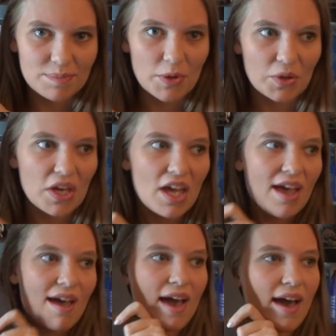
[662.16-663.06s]
book.
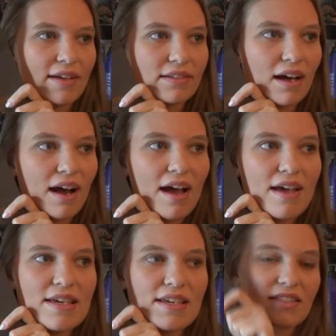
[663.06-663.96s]
And
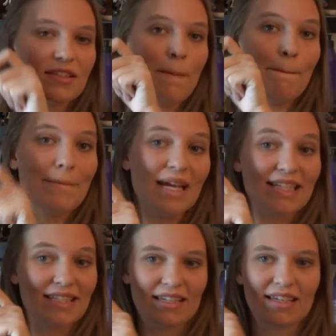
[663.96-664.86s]
it's
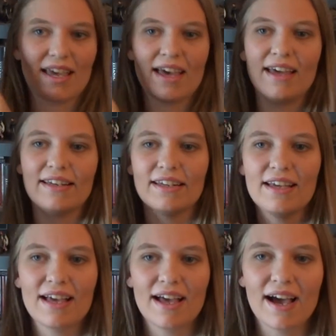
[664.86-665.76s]
amazing, and
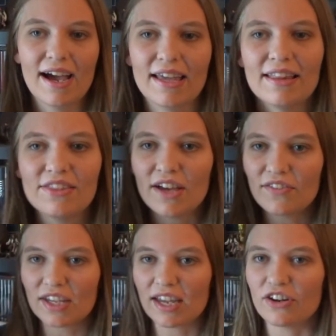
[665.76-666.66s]
I love
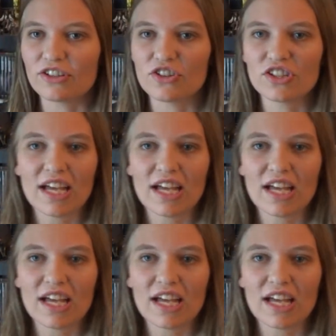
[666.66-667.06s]
the characters.